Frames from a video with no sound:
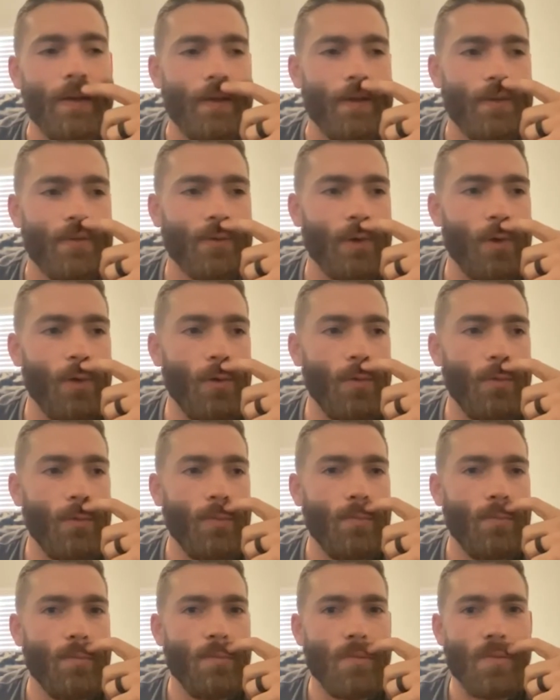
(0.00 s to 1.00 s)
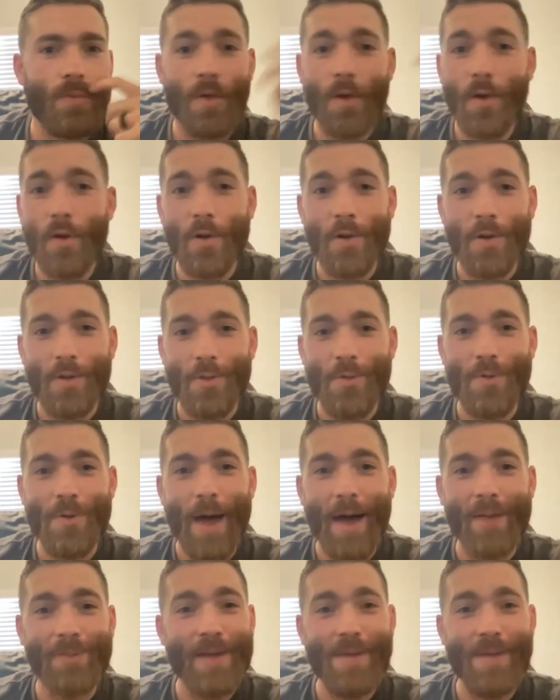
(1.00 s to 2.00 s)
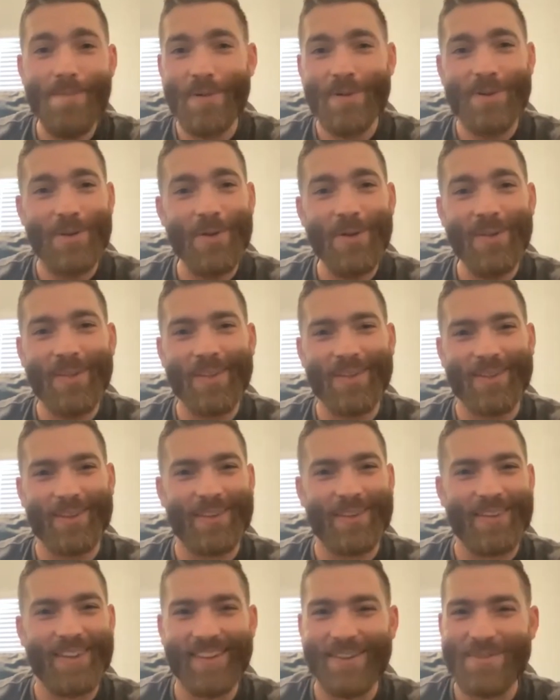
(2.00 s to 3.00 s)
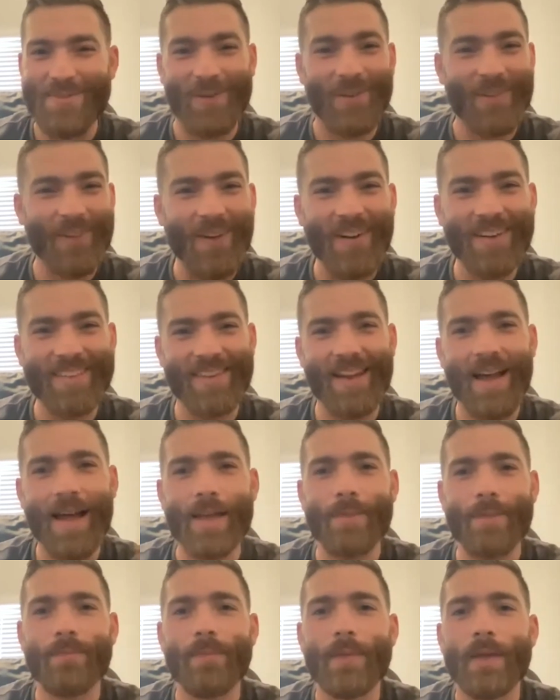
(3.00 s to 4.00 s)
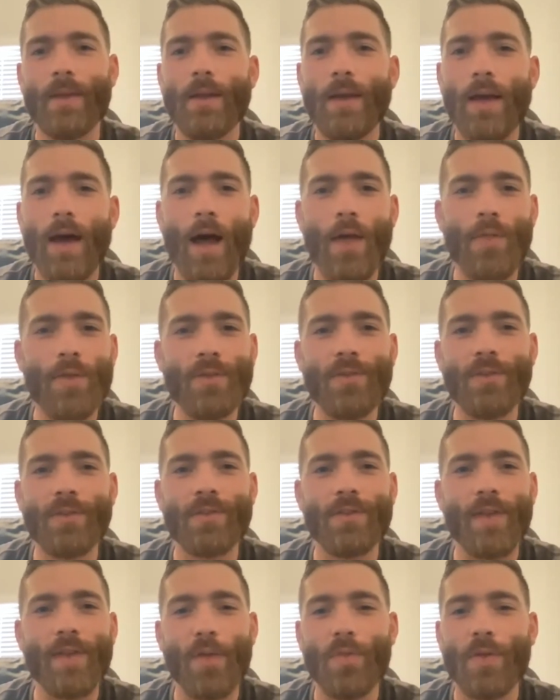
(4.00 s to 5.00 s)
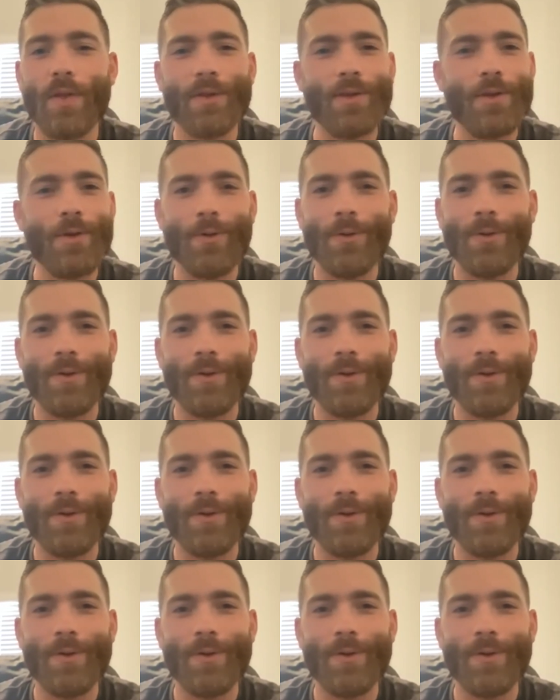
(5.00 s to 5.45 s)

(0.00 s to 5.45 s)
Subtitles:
So they've been doing this for a long time. This is nothing new.